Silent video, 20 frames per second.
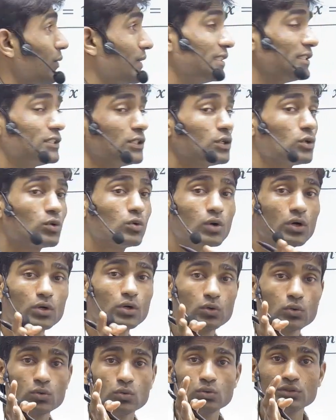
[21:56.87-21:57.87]
is equal
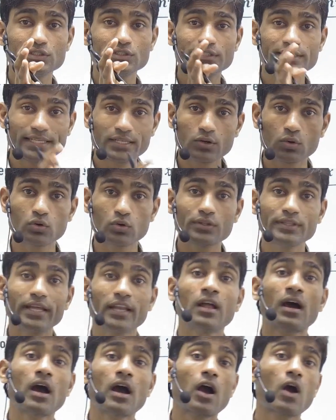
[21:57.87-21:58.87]
to 0,
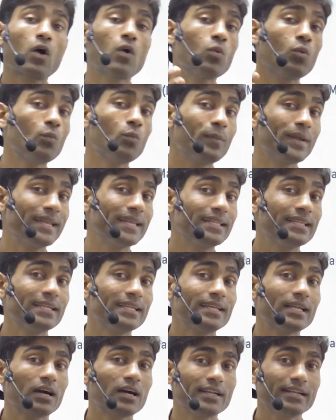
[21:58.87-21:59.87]
then how many
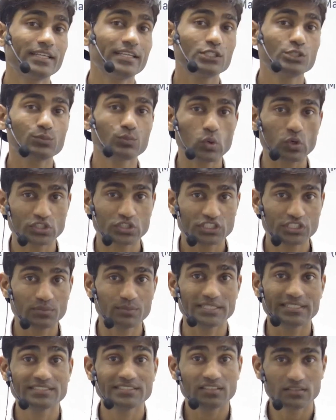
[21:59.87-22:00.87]
theta it is
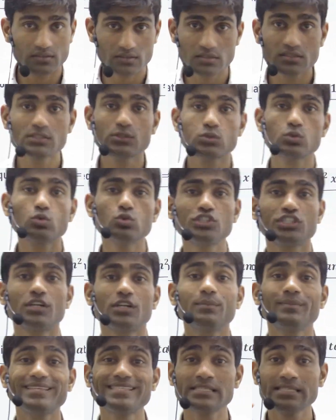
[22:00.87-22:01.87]
possible? General
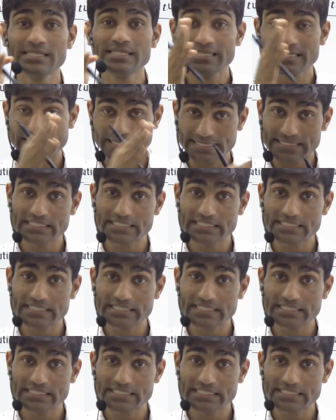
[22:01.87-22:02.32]
solution means it is a